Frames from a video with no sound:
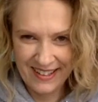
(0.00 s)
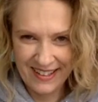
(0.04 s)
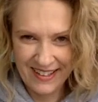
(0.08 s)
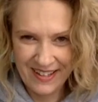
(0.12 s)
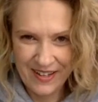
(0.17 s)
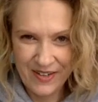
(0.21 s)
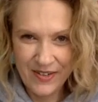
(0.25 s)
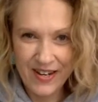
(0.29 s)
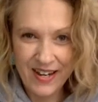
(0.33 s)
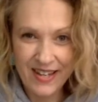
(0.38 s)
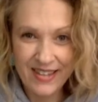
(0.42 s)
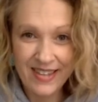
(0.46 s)

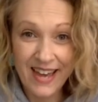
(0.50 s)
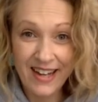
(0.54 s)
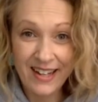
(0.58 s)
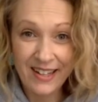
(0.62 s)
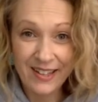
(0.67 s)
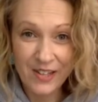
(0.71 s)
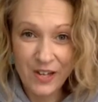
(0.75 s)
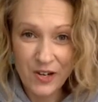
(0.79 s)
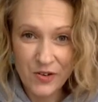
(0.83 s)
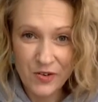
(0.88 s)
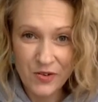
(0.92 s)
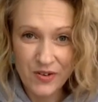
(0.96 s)
Okay, that
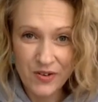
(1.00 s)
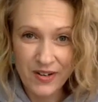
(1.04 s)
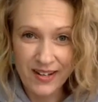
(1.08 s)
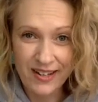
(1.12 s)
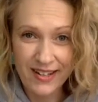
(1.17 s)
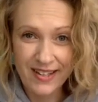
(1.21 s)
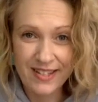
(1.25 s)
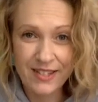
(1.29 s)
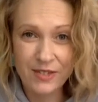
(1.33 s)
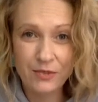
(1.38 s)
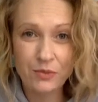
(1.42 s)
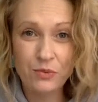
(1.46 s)
alone
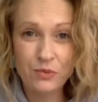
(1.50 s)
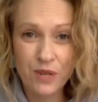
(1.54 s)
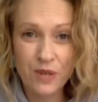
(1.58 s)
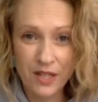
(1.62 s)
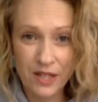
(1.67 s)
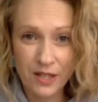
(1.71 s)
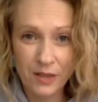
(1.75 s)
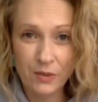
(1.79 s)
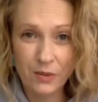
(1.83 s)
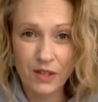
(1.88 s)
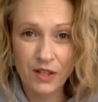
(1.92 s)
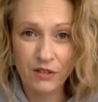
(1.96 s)
is
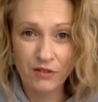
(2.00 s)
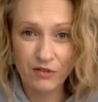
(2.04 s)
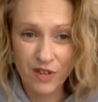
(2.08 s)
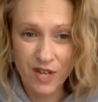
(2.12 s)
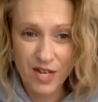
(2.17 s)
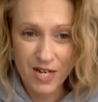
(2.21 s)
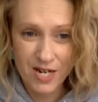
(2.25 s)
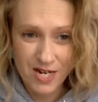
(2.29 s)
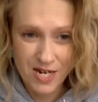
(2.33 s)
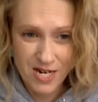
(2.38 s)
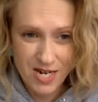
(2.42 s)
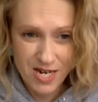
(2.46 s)
really, really
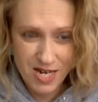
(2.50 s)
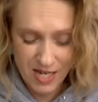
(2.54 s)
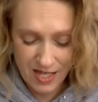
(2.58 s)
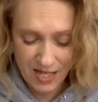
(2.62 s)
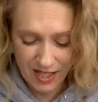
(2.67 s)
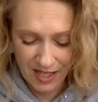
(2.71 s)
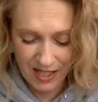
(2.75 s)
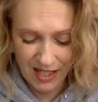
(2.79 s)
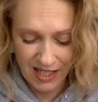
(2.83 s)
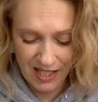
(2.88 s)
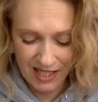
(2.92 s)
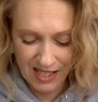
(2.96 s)
fun.
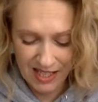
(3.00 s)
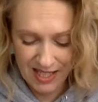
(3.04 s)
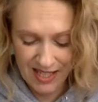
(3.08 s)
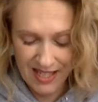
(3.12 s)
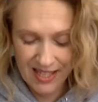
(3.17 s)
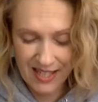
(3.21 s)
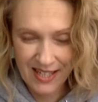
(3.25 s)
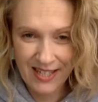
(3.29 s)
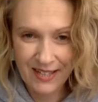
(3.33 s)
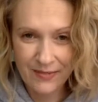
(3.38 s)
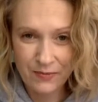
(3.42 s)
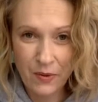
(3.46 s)

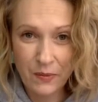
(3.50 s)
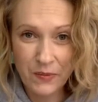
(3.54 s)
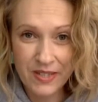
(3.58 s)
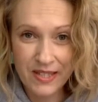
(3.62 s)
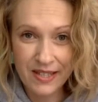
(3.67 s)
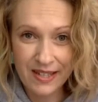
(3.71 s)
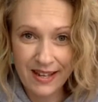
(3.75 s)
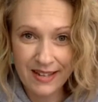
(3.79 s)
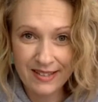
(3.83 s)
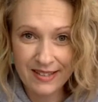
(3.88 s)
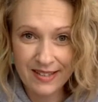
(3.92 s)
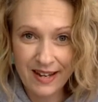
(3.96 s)
When was
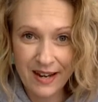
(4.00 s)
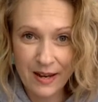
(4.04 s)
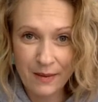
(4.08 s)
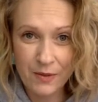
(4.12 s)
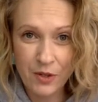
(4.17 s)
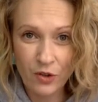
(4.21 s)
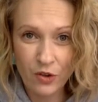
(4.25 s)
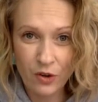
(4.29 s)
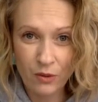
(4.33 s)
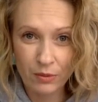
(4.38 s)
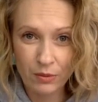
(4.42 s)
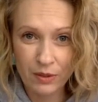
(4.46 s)
the last time
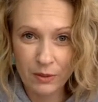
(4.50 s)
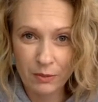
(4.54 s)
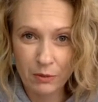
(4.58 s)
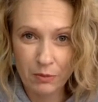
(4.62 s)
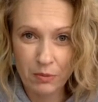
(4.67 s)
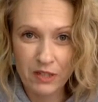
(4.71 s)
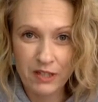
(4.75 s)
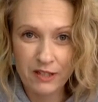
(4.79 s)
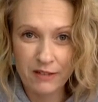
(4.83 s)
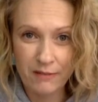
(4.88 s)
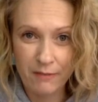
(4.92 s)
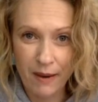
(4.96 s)
you crumpled up a
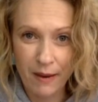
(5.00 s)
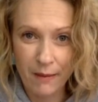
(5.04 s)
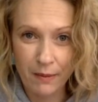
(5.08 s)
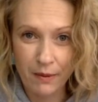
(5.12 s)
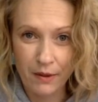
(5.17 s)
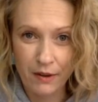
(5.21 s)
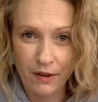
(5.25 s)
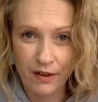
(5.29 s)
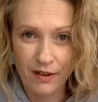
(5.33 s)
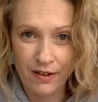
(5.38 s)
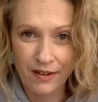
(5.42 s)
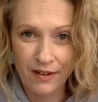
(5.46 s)
piece of paper?